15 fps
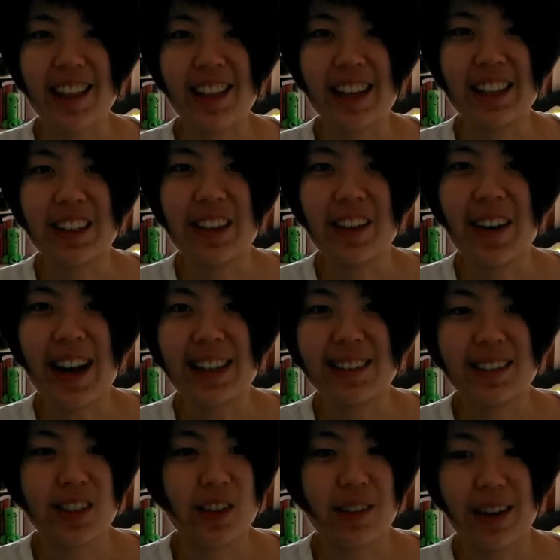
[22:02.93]
that, you know, I
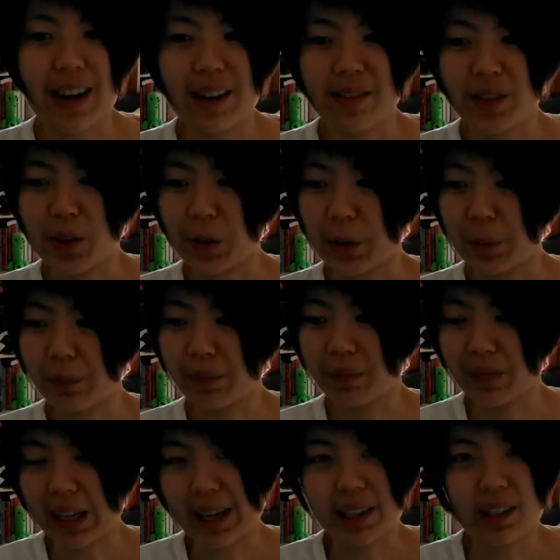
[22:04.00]

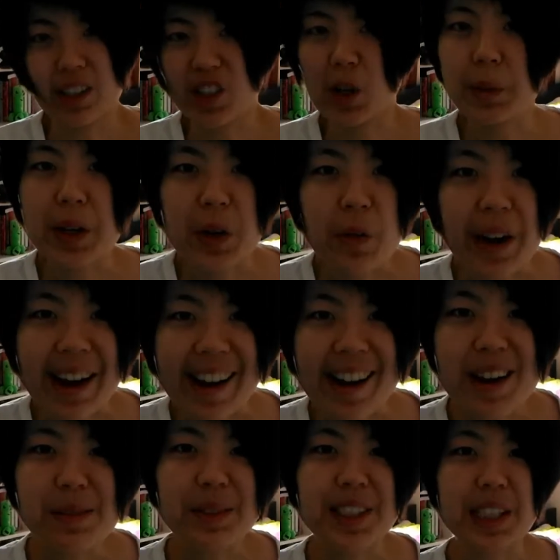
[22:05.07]
can still be who I
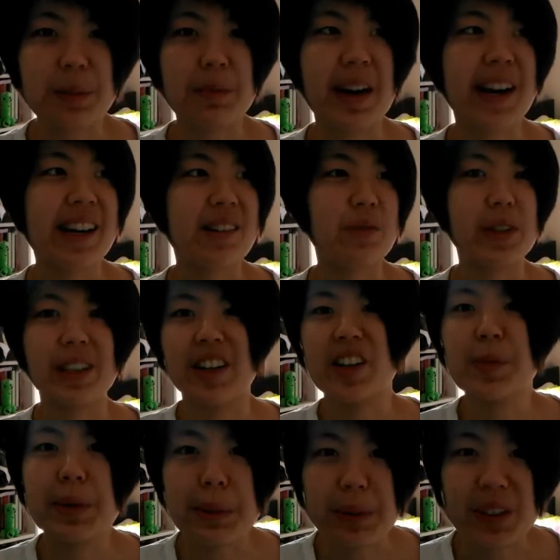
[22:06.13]
am despite what other
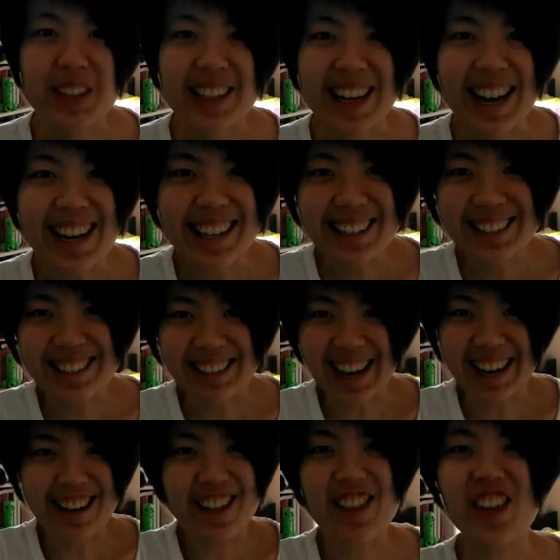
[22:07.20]
people say. I
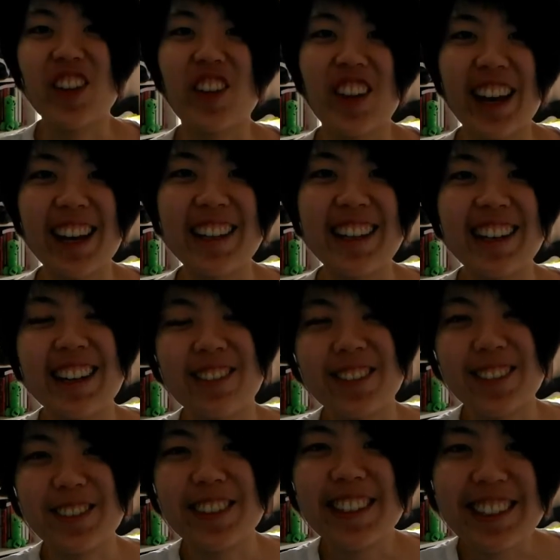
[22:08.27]
didn't know that. Like, I was
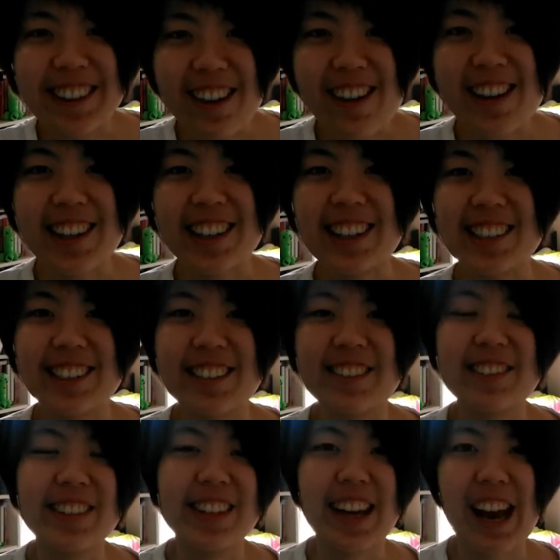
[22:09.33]
really young and I didn't
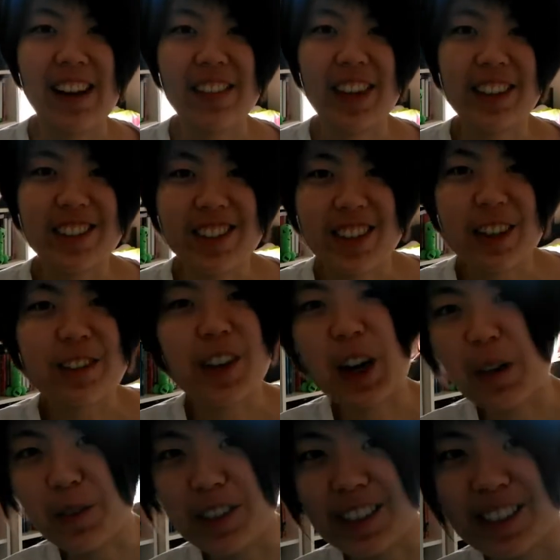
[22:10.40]
really have that
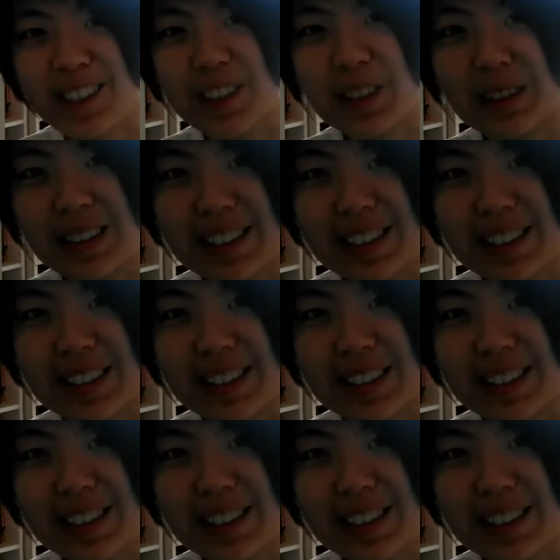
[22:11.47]
self-confidence to really